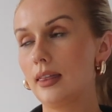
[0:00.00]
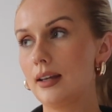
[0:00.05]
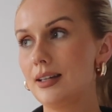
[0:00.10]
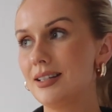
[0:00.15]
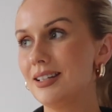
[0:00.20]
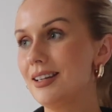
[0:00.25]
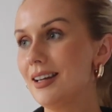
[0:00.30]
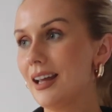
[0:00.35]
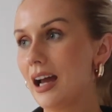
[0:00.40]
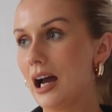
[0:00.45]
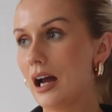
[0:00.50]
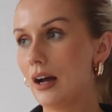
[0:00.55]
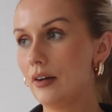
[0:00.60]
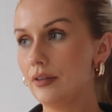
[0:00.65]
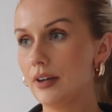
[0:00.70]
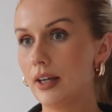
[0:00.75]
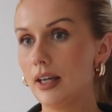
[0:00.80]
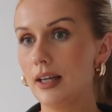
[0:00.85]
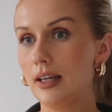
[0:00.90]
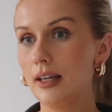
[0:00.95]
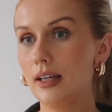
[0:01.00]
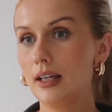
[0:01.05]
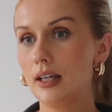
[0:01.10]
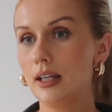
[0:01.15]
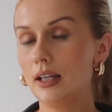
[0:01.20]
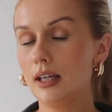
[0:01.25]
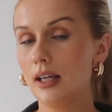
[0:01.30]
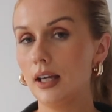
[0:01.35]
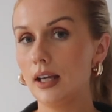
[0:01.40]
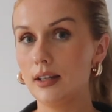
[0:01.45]
They didn't have it
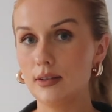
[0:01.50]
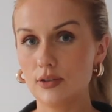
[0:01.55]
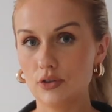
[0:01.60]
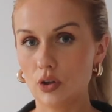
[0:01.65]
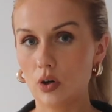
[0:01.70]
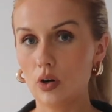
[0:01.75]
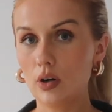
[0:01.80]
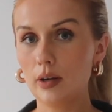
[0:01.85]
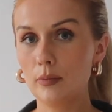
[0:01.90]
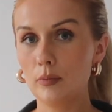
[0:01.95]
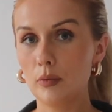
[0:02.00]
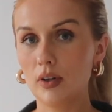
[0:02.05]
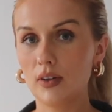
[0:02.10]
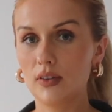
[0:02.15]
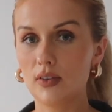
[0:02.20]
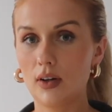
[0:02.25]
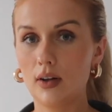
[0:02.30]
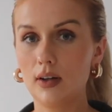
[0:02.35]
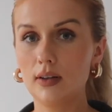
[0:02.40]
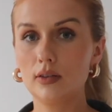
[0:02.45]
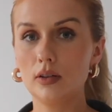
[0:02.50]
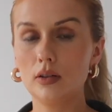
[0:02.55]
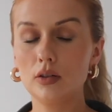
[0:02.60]
in stock in my size.